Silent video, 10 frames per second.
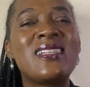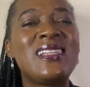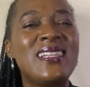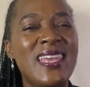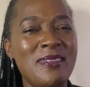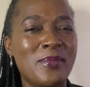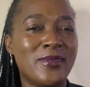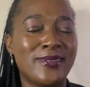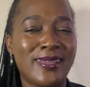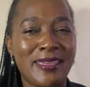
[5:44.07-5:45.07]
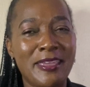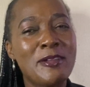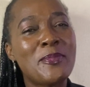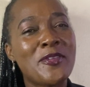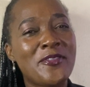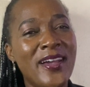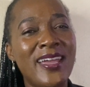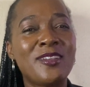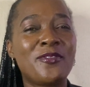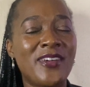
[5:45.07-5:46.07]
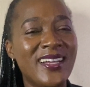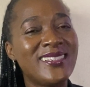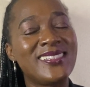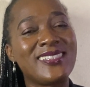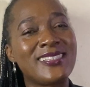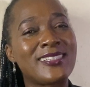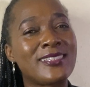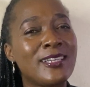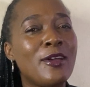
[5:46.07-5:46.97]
label, and provide functions